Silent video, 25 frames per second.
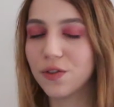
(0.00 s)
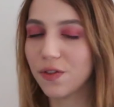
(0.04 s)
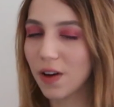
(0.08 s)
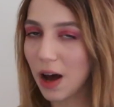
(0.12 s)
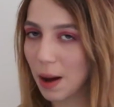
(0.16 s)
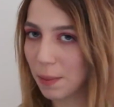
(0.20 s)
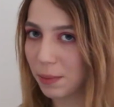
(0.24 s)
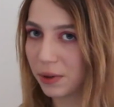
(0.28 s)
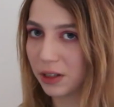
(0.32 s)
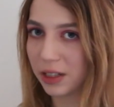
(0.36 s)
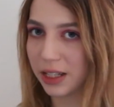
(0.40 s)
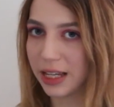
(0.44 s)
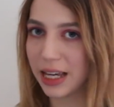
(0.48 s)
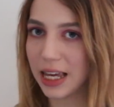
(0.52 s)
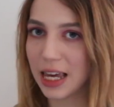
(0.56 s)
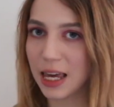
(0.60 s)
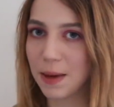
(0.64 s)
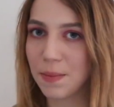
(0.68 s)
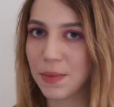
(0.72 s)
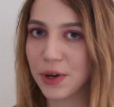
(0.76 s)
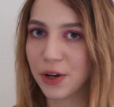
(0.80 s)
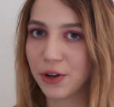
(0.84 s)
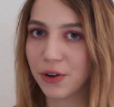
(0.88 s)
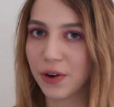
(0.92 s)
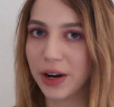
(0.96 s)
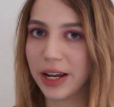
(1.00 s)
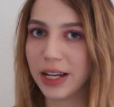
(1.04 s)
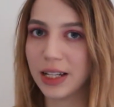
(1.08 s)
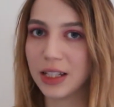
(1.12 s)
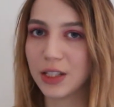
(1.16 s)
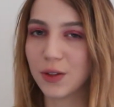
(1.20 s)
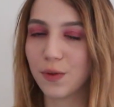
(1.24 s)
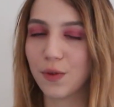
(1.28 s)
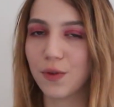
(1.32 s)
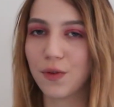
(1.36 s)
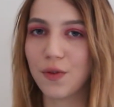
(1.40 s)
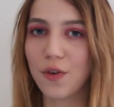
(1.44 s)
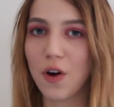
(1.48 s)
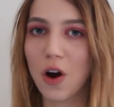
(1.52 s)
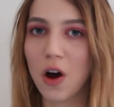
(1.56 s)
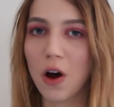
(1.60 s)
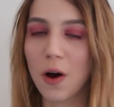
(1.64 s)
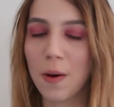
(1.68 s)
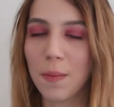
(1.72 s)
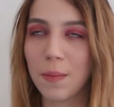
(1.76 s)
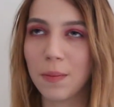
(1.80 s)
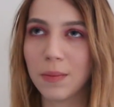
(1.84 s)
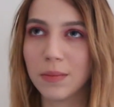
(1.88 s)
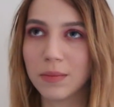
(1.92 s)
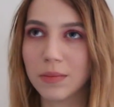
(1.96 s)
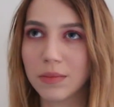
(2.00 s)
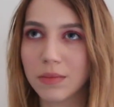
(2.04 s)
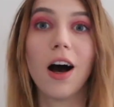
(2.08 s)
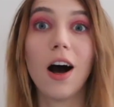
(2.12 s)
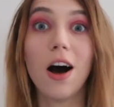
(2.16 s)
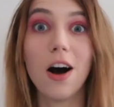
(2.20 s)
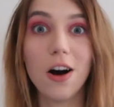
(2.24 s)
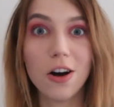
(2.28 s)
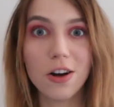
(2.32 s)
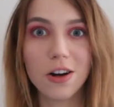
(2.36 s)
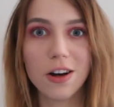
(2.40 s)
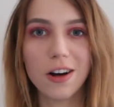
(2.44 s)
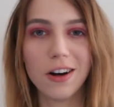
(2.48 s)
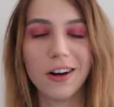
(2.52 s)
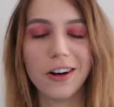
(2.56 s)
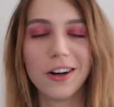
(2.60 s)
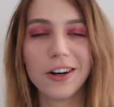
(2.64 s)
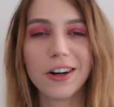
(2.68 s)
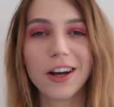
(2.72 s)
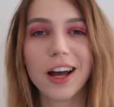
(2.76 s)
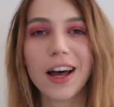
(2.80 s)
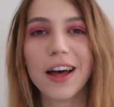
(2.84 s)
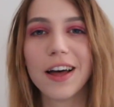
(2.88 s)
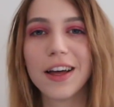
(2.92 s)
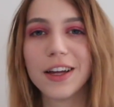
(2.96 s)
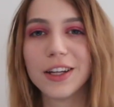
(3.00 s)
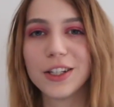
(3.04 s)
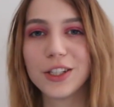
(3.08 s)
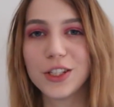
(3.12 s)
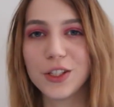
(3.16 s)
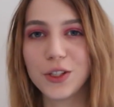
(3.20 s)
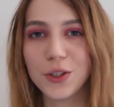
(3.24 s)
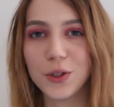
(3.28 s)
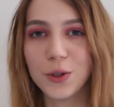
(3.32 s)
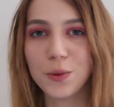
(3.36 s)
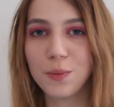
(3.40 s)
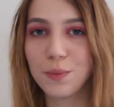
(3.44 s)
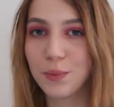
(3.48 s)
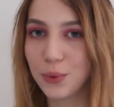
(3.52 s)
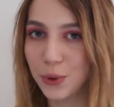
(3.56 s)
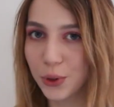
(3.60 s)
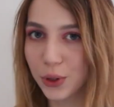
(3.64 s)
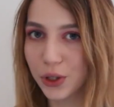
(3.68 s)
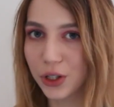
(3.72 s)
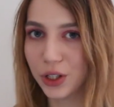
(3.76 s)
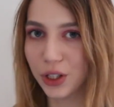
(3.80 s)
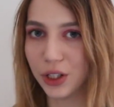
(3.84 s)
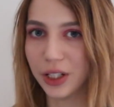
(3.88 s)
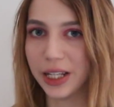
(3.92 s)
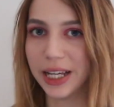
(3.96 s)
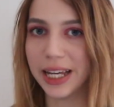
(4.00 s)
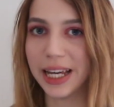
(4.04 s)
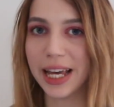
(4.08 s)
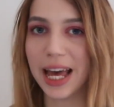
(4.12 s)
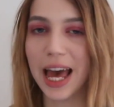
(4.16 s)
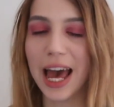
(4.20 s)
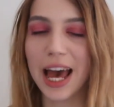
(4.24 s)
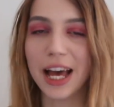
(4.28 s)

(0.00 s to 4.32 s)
family immigrates from Hong Kong to Brooklyn,